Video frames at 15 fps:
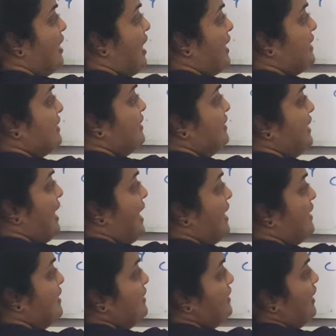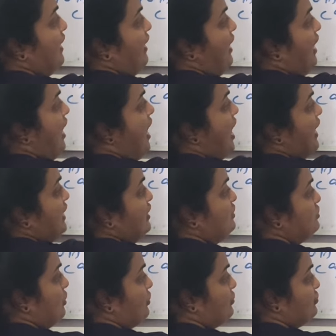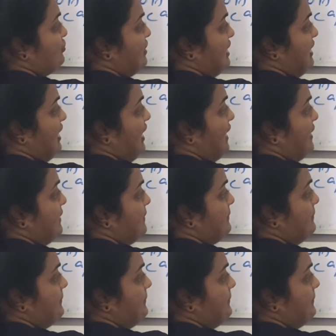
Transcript: ion and hydroxyl ion.